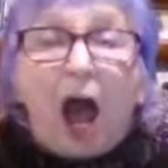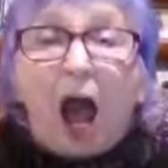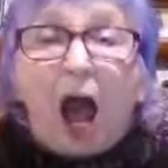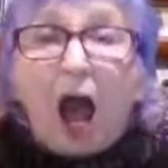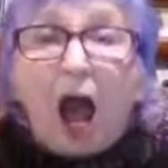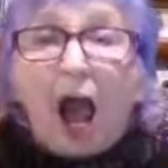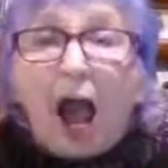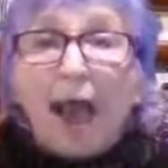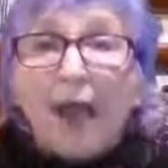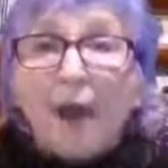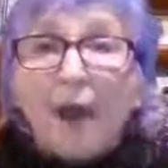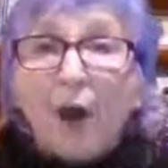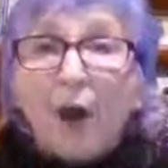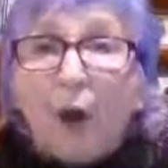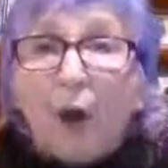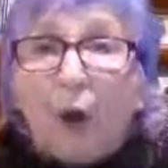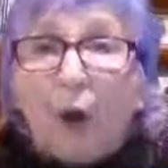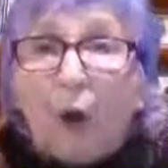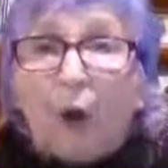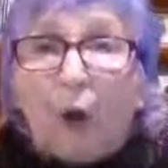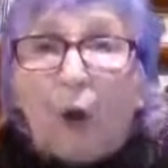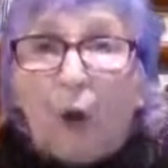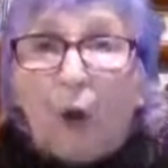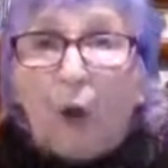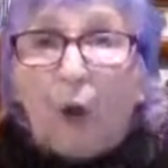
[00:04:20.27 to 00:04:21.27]
I
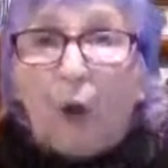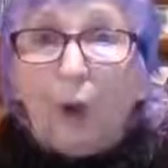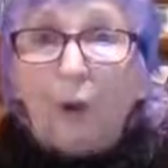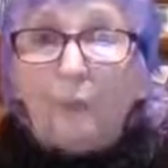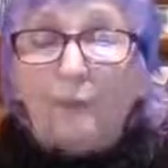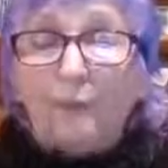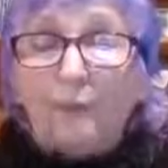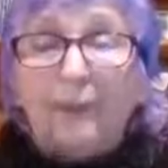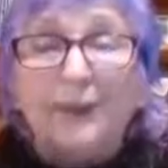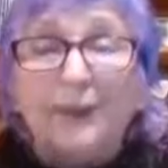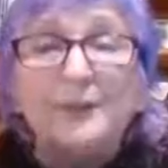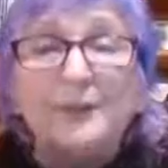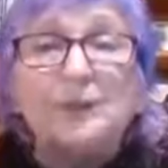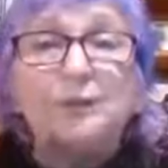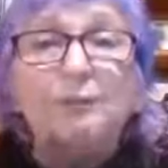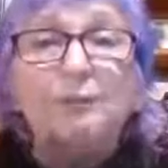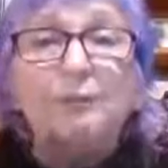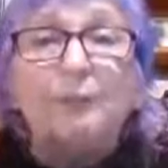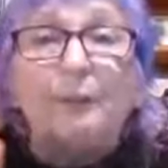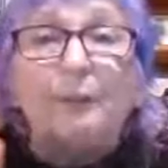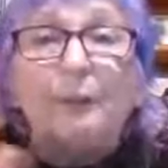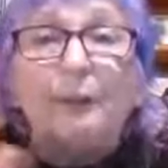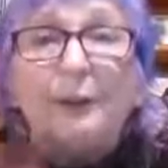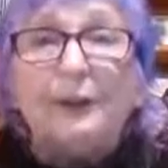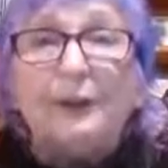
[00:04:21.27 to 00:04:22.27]
heard this
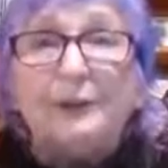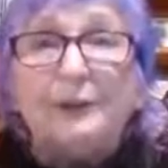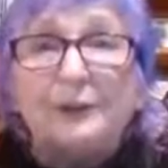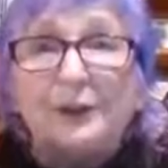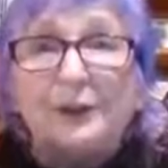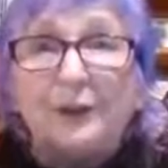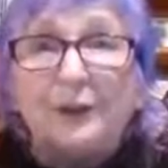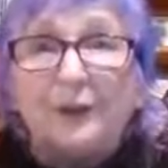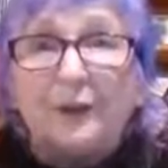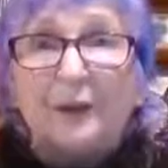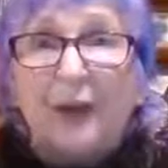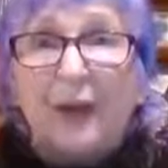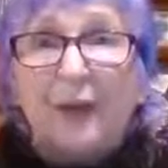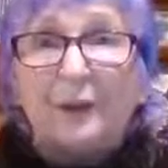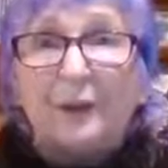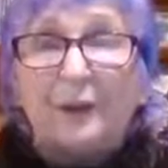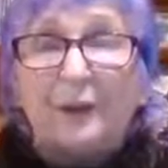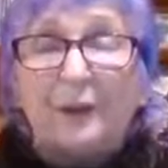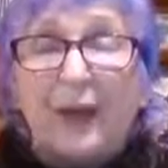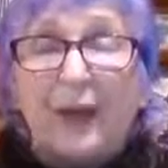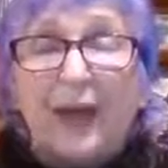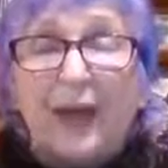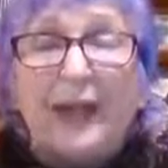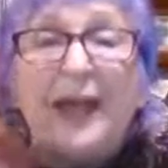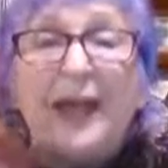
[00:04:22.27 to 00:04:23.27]
preacher the
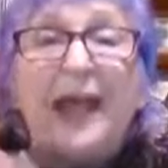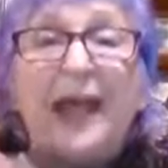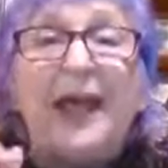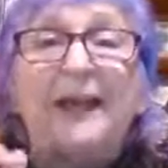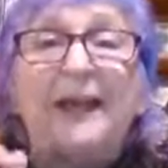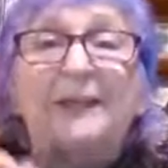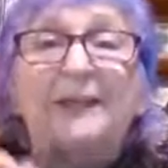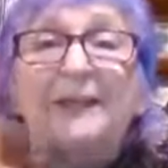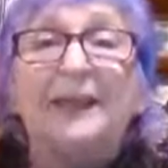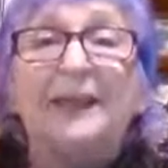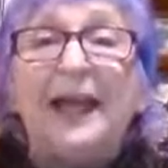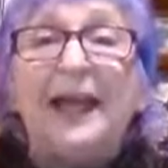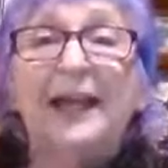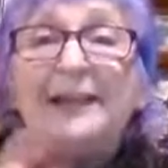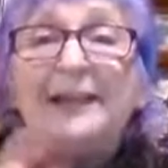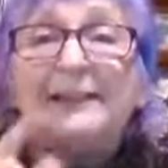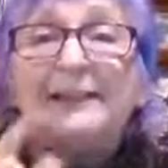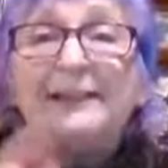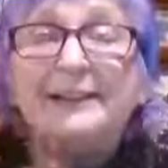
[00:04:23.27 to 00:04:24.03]
other day and they